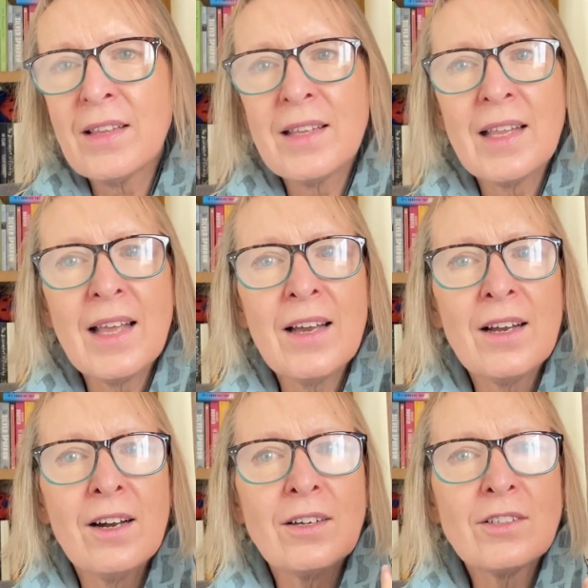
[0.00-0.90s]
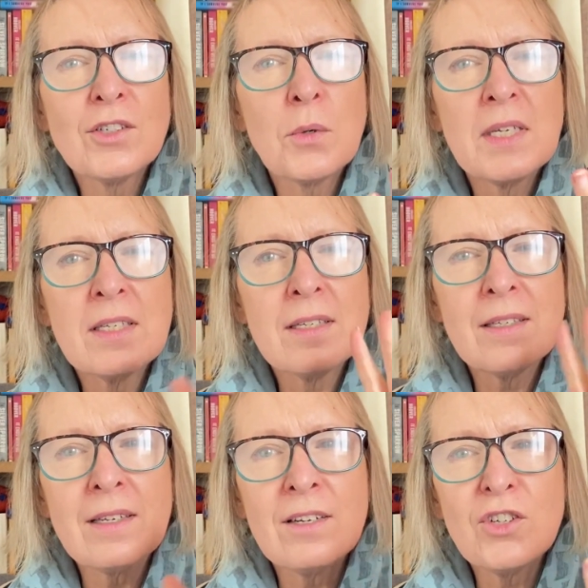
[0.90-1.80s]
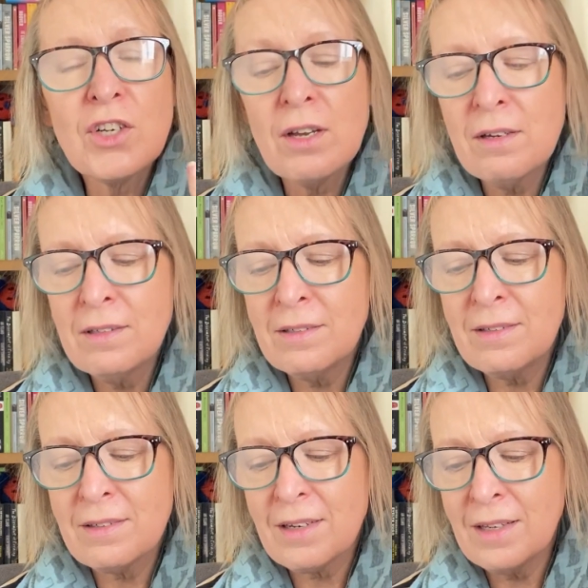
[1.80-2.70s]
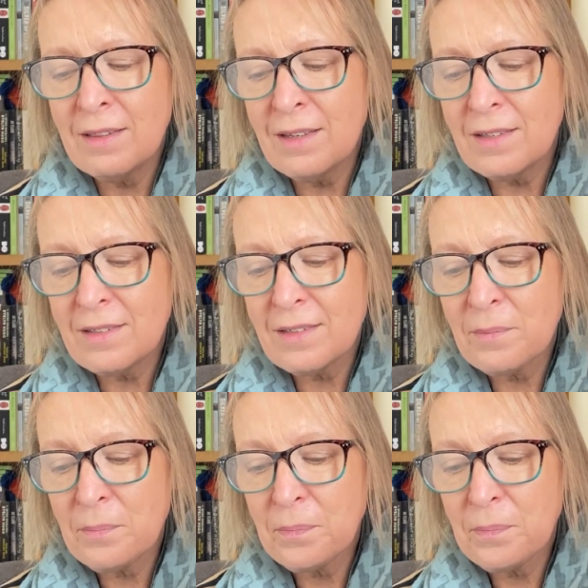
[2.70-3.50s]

There are twists and turns in this.